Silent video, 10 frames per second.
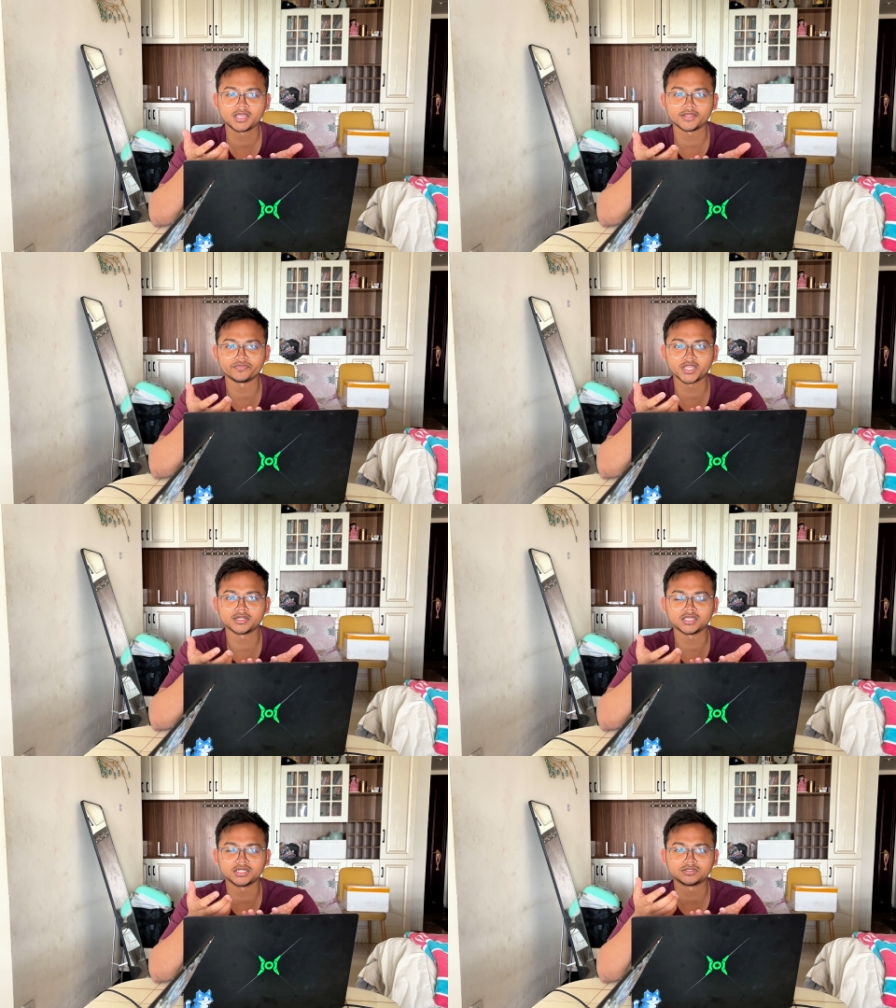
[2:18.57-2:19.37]
and
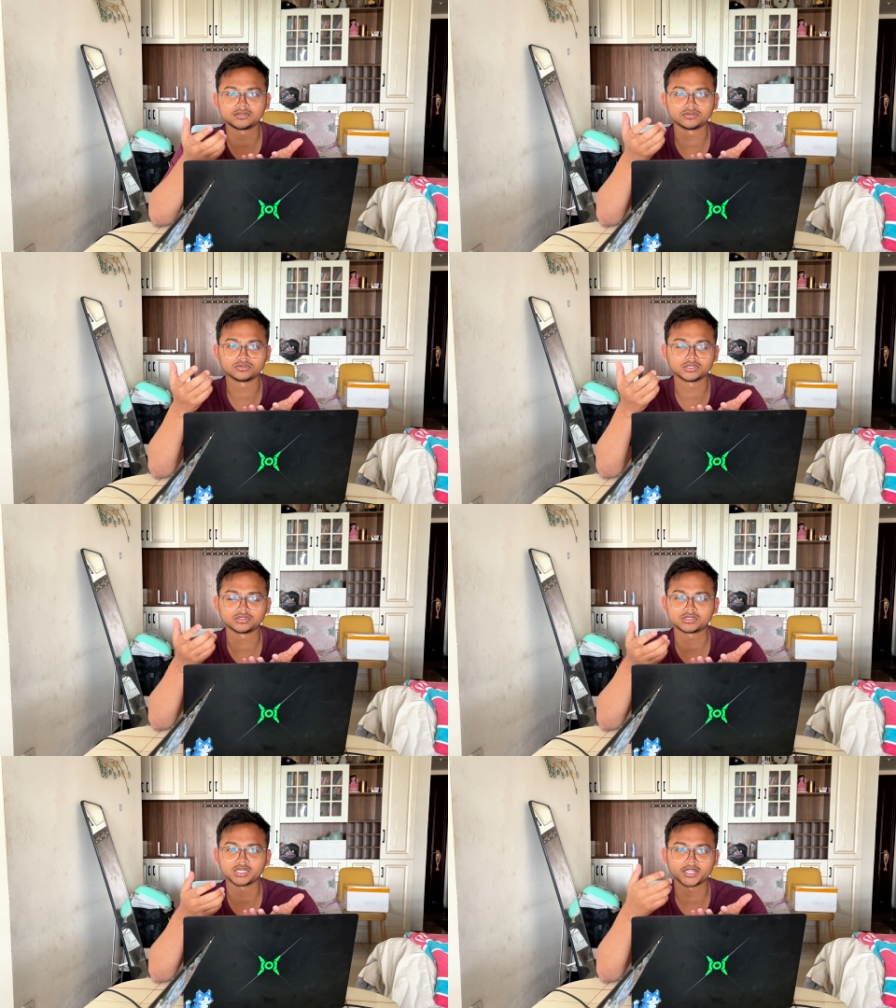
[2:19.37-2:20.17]
then it's
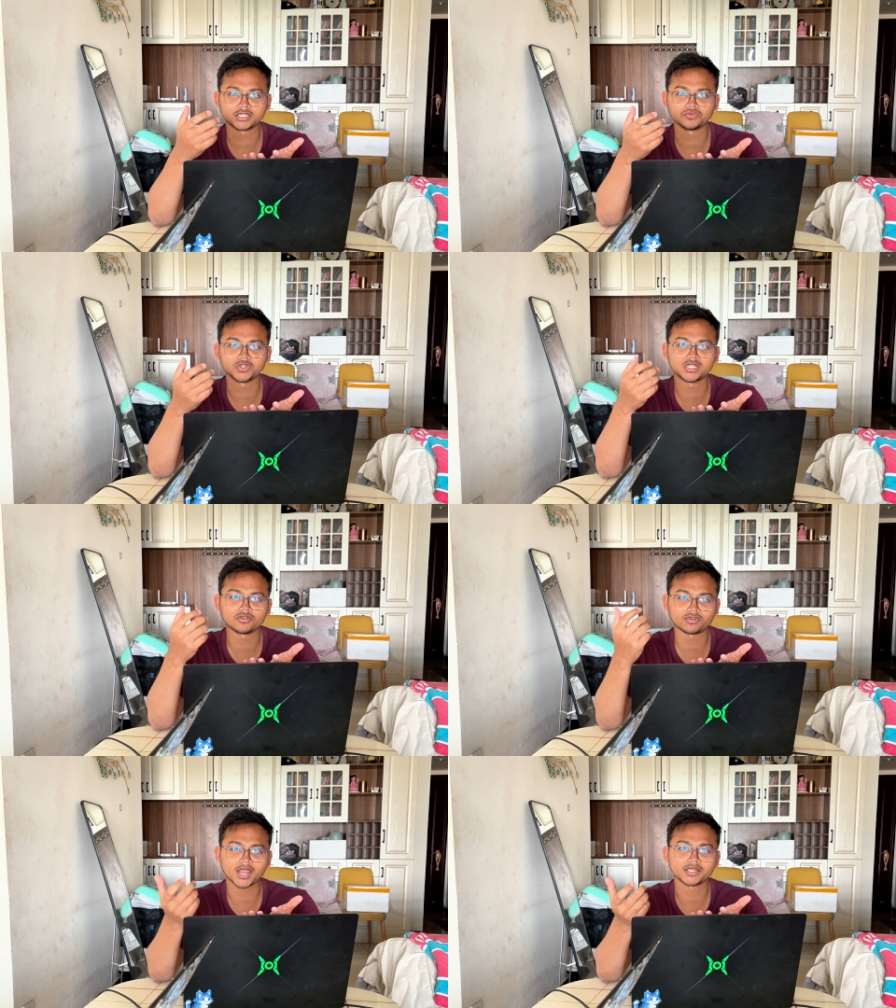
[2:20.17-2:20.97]
connecting with
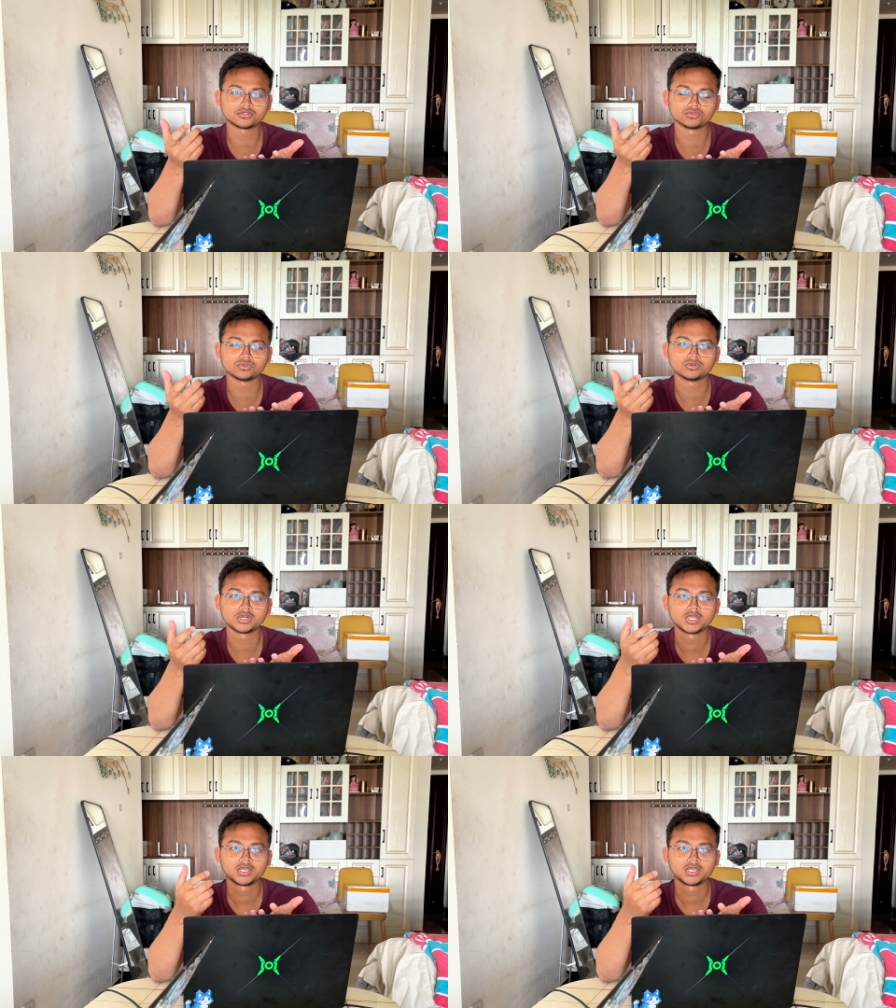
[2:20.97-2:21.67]
the RAG to